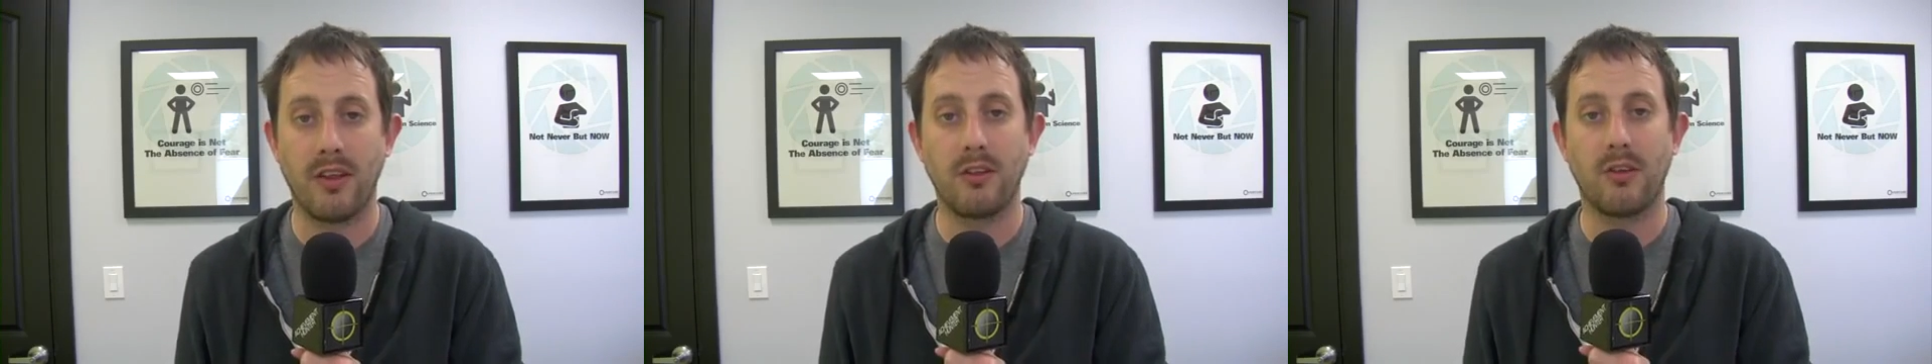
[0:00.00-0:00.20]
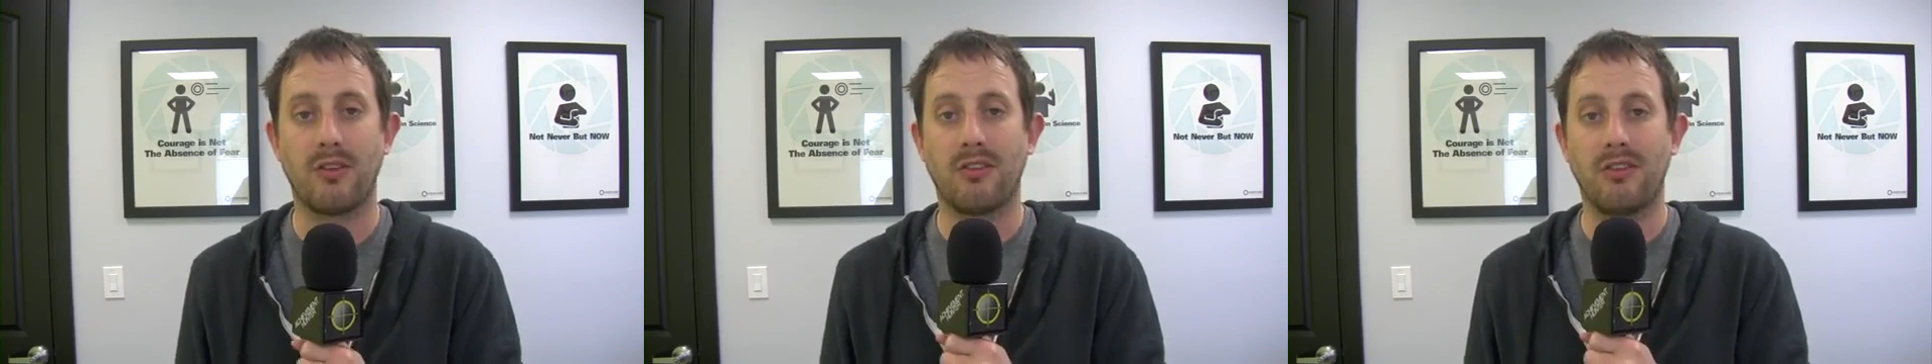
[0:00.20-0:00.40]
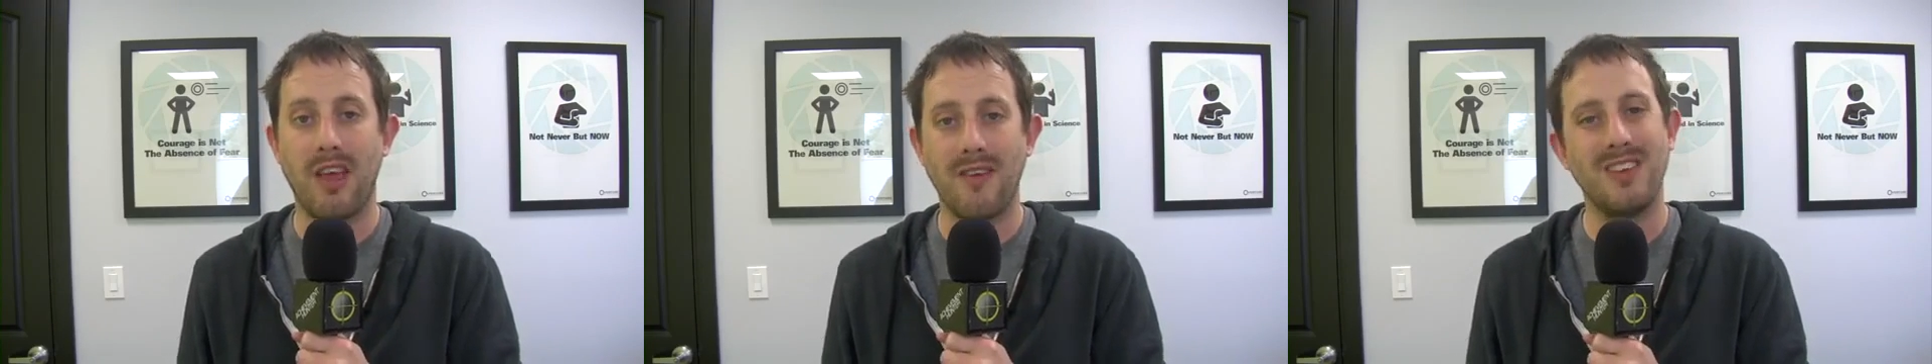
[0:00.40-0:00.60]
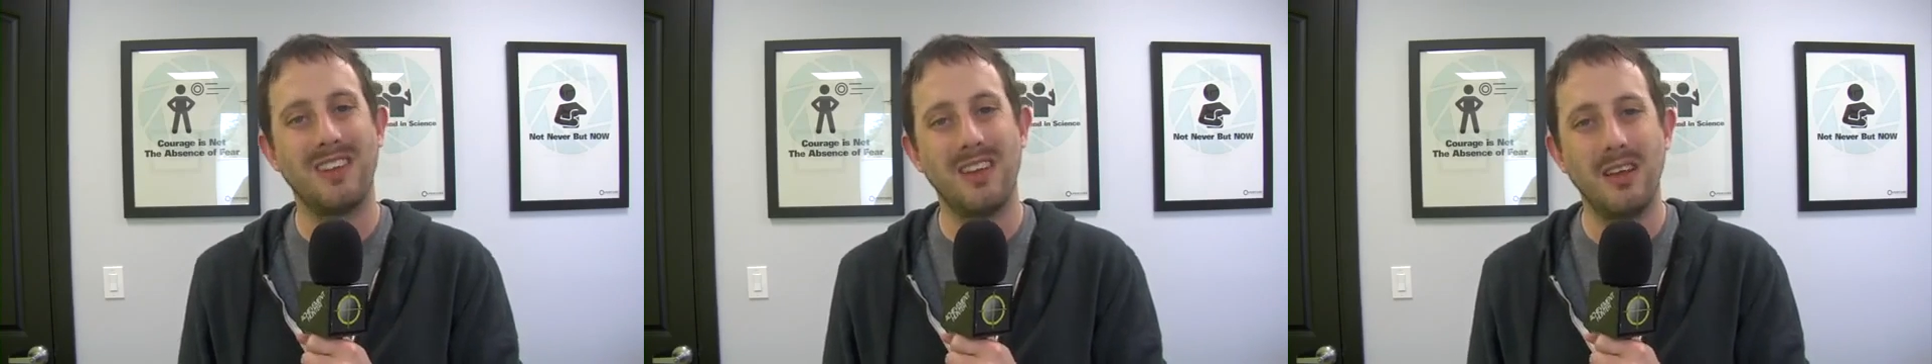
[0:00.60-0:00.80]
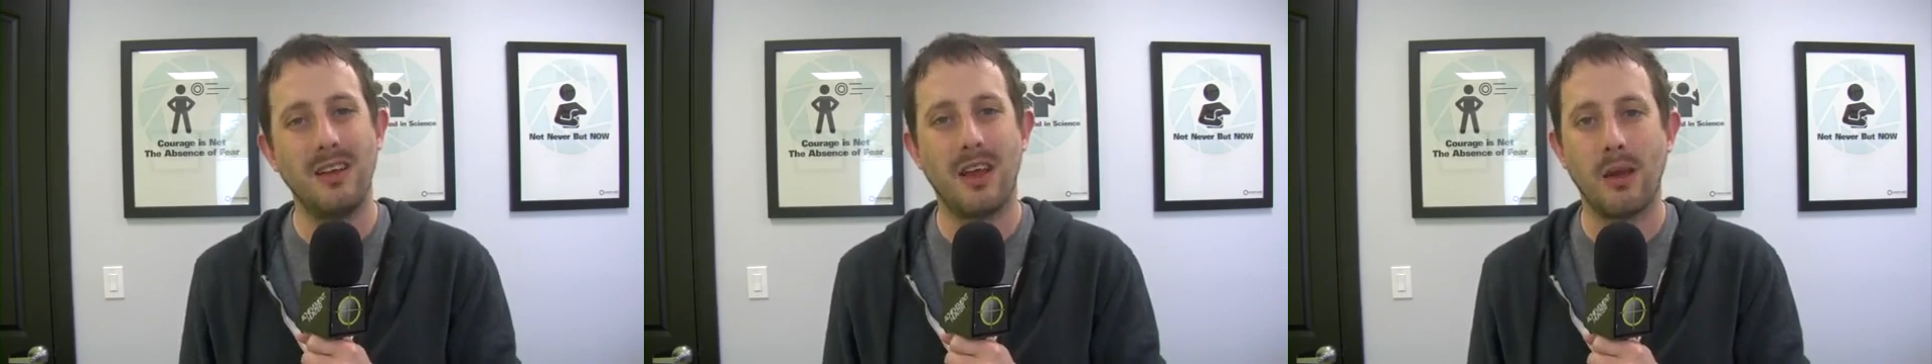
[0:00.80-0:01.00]
I think there's
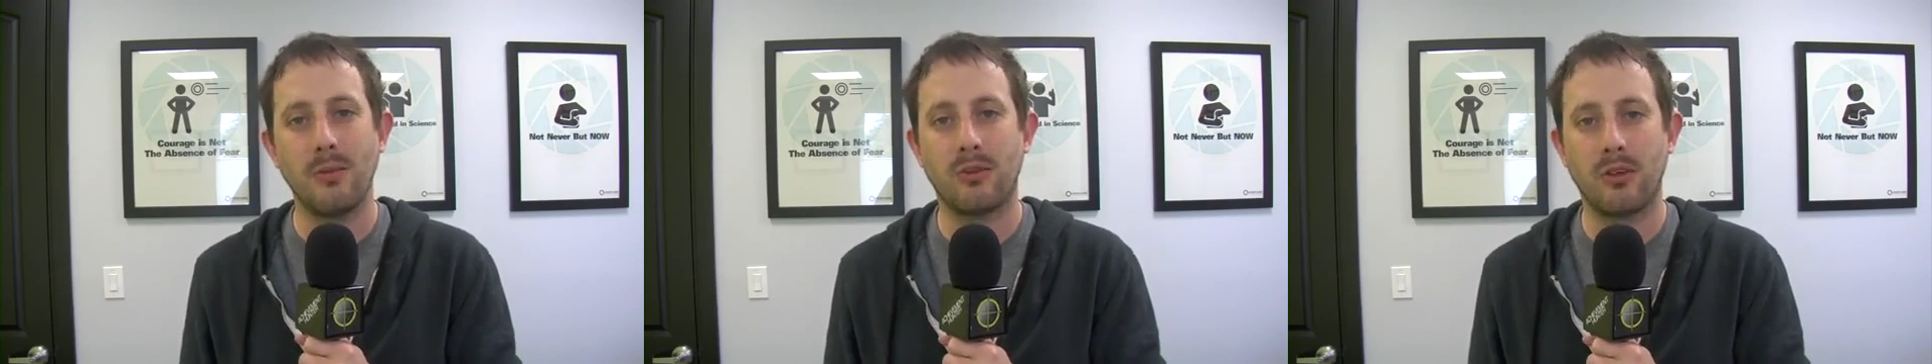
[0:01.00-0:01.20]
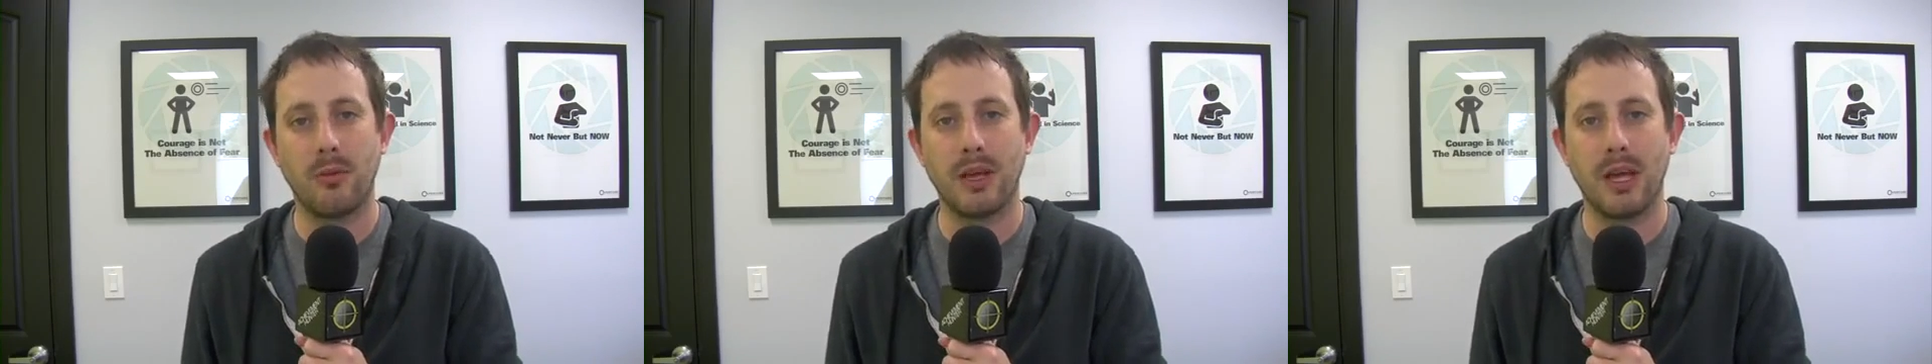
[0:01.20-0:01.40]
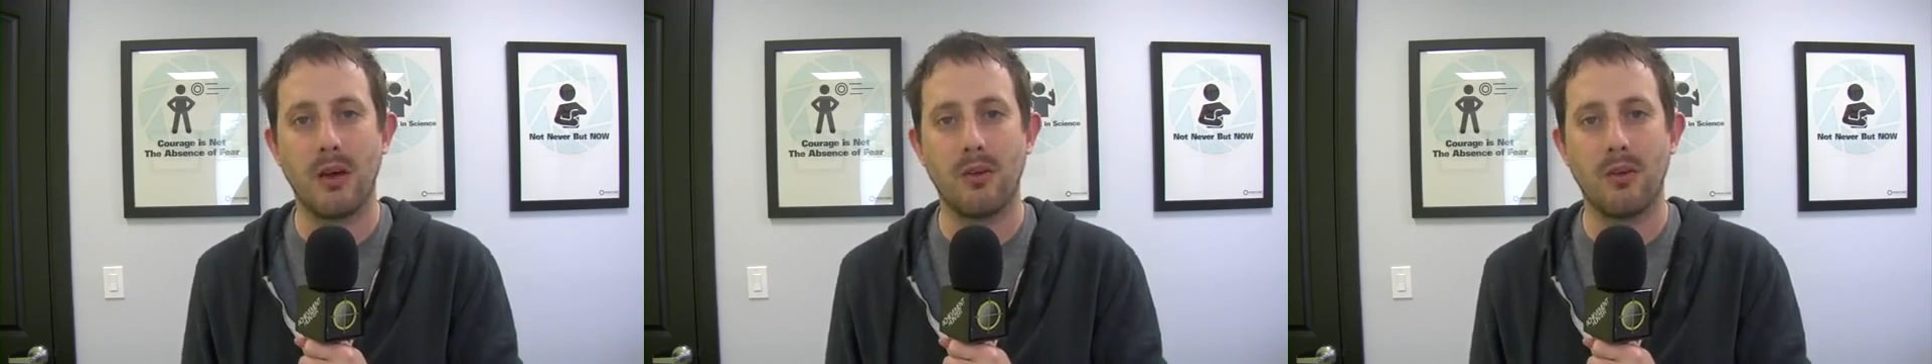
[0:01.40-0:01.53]
17 games coming